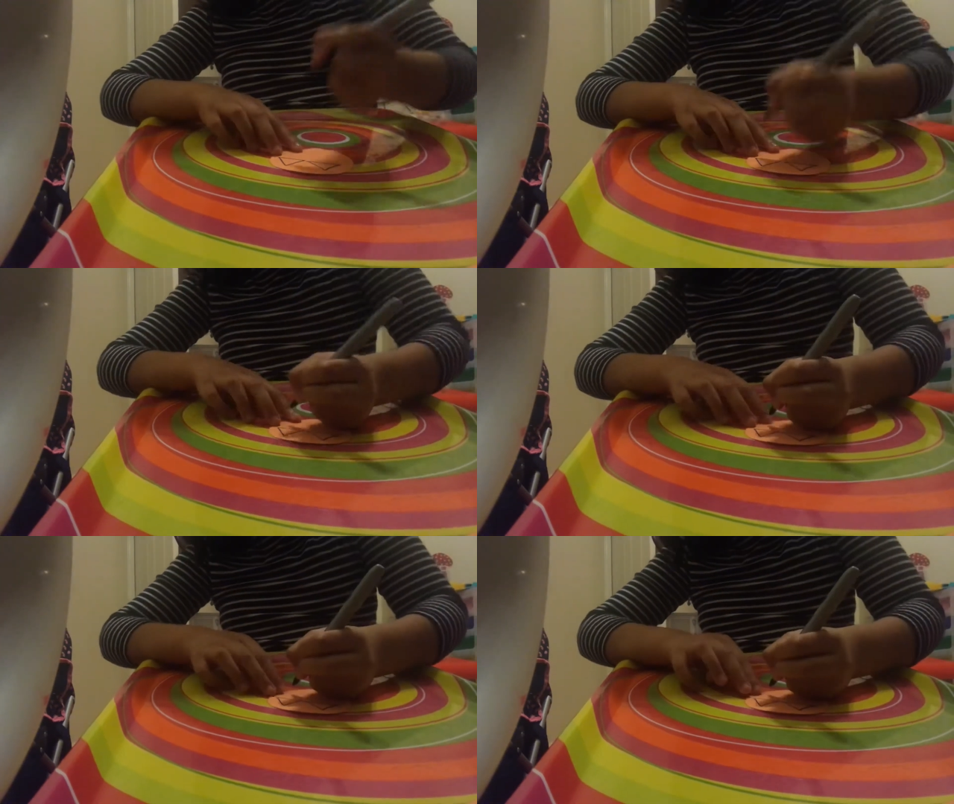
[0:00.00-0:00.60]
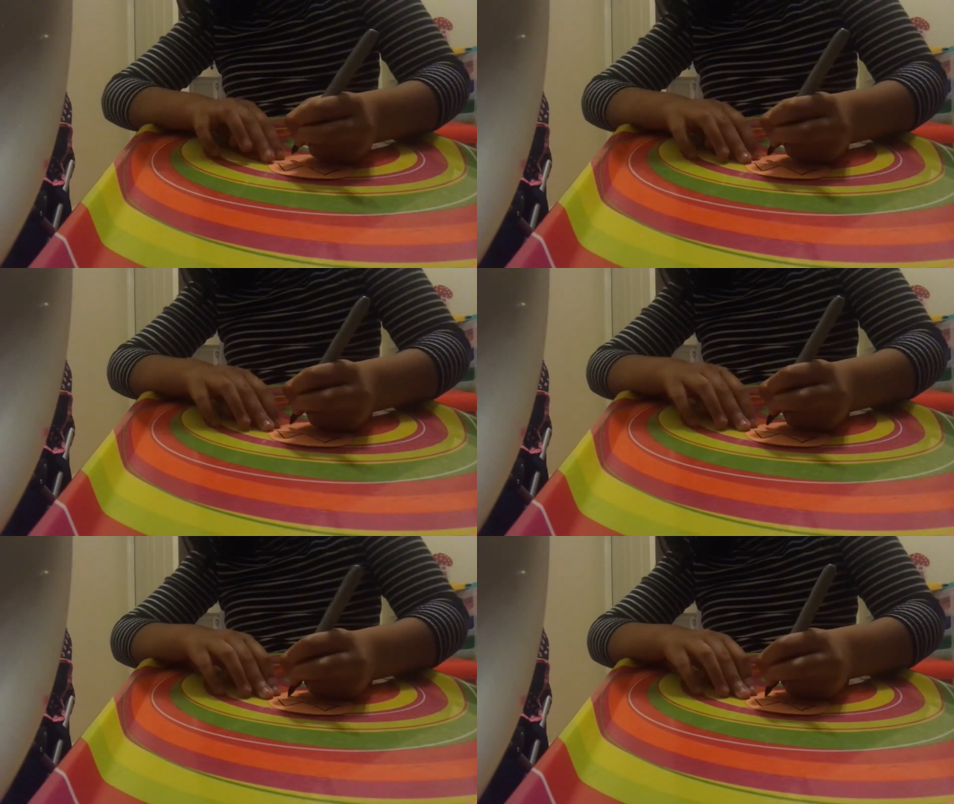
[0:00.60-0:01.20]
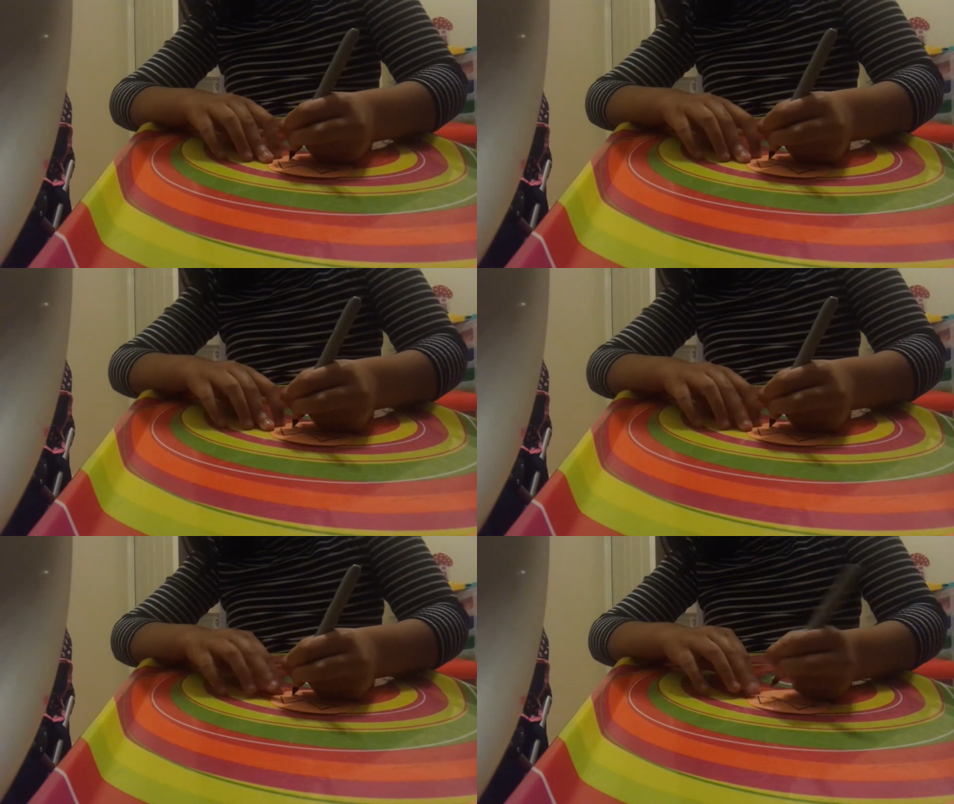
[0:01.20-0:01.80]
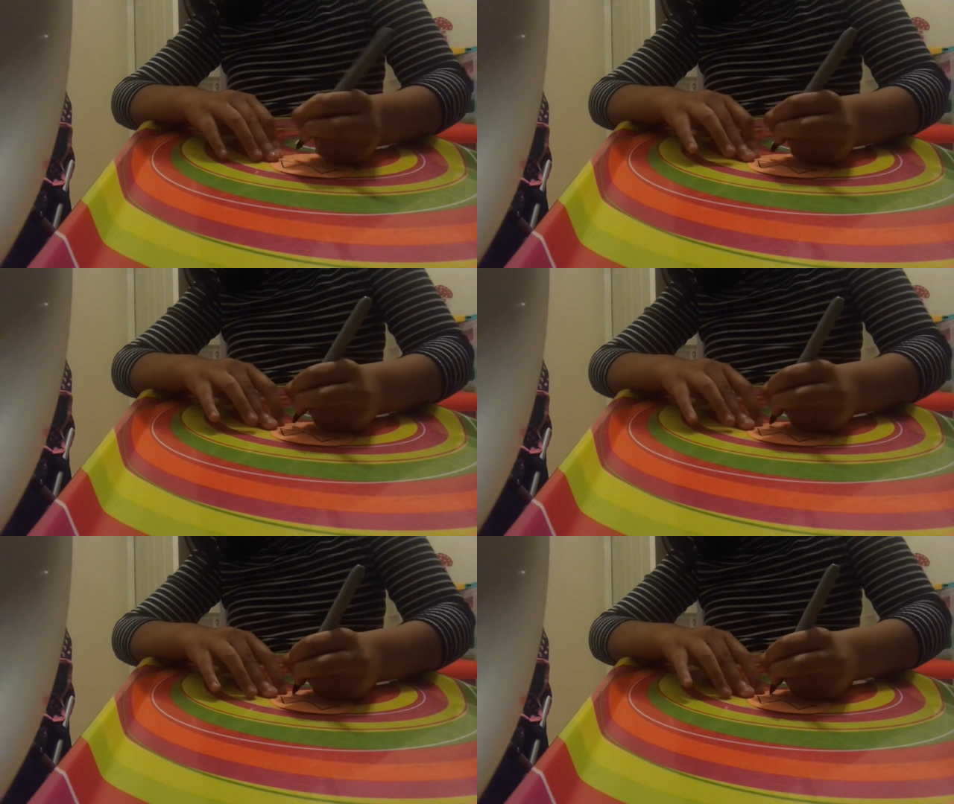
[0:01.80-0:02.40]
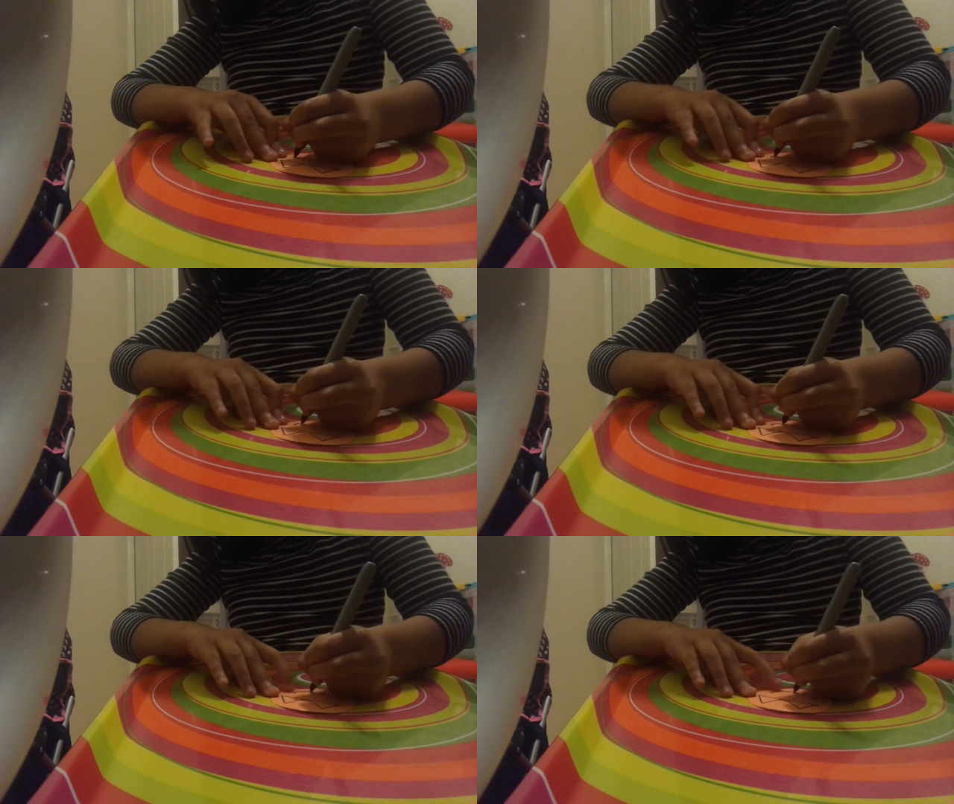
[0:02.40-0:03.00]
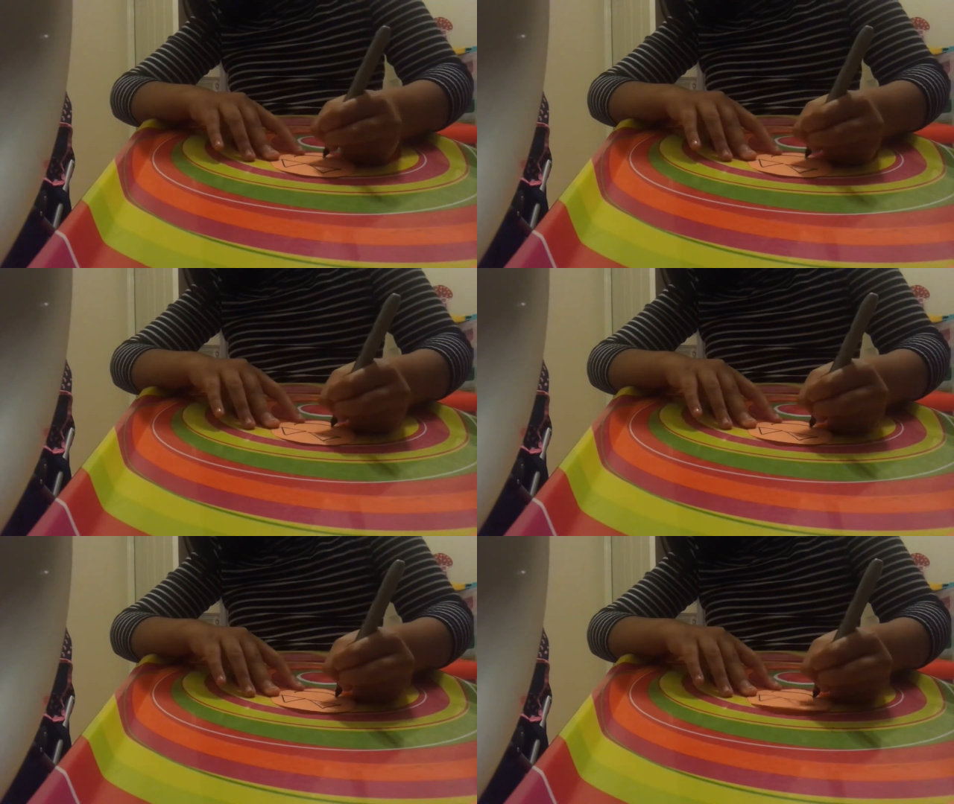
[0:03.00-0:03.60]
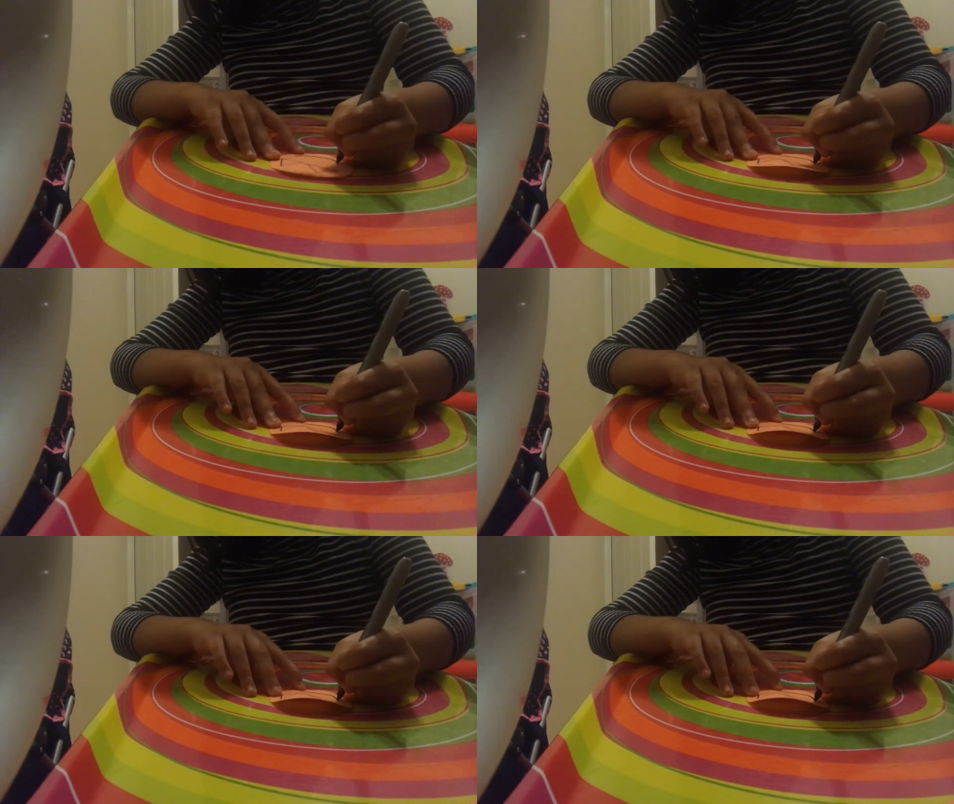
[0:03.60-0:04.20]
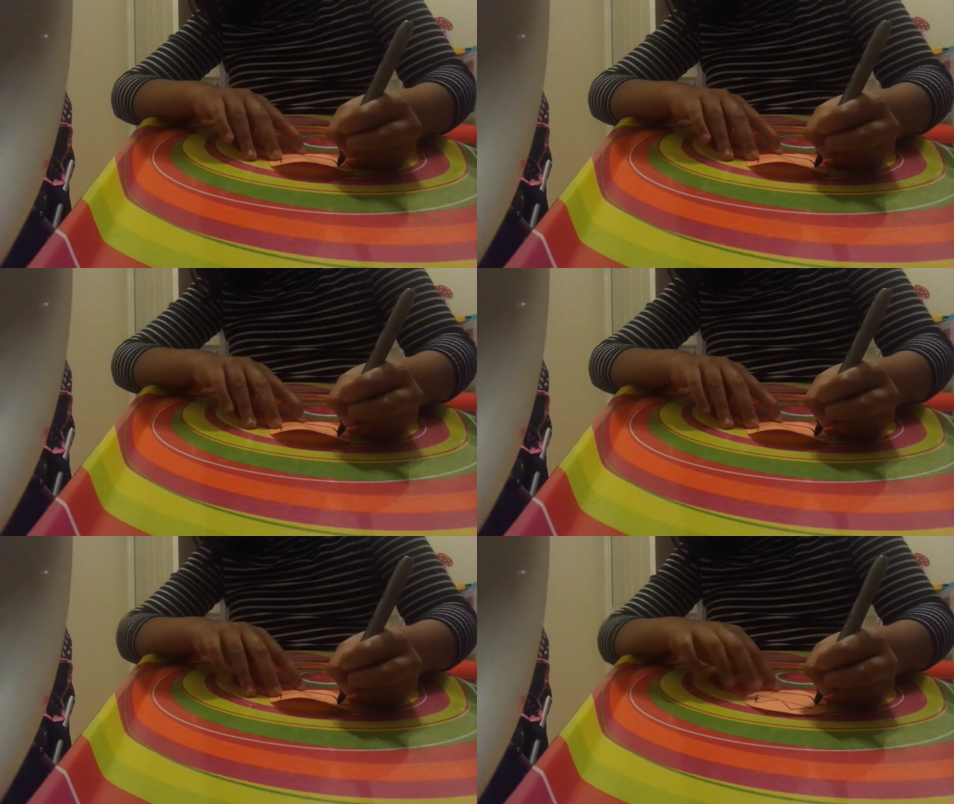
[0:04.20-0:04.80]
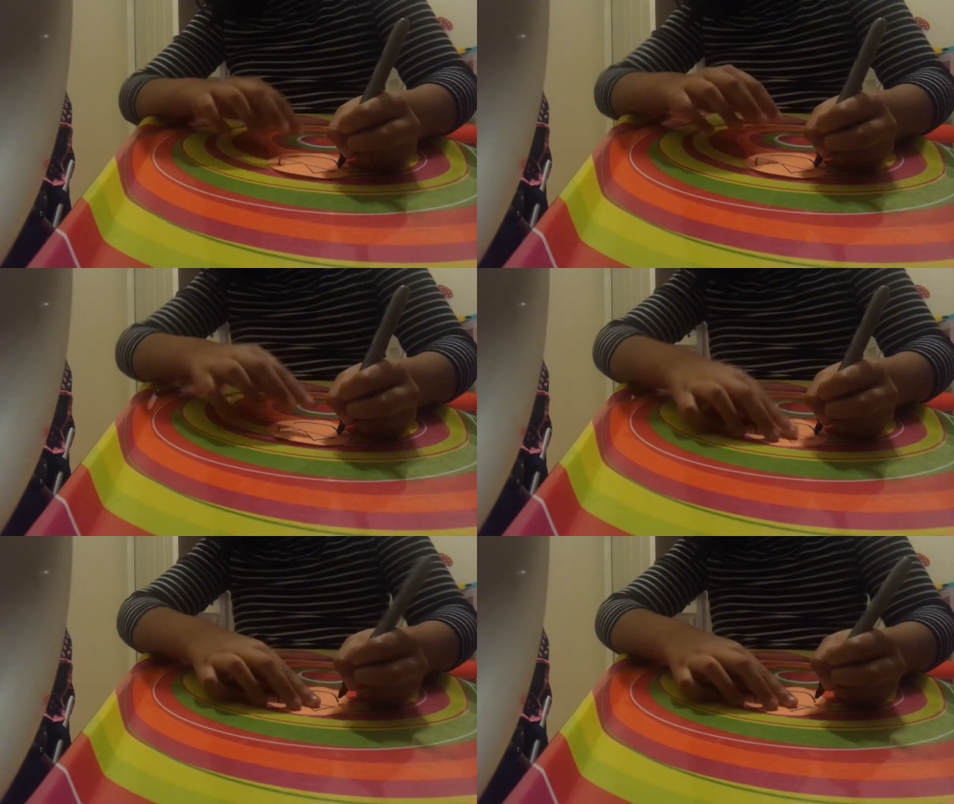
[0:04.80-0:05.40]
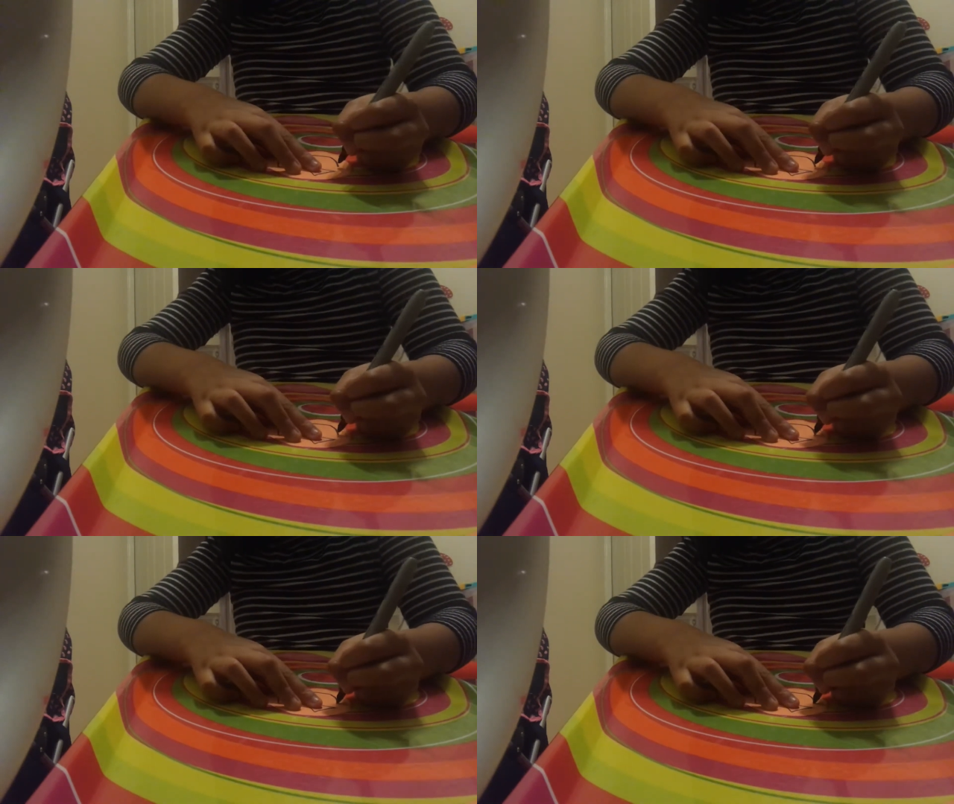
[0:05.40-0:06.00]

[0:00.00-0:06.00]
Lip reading: [unreadable: no face in view]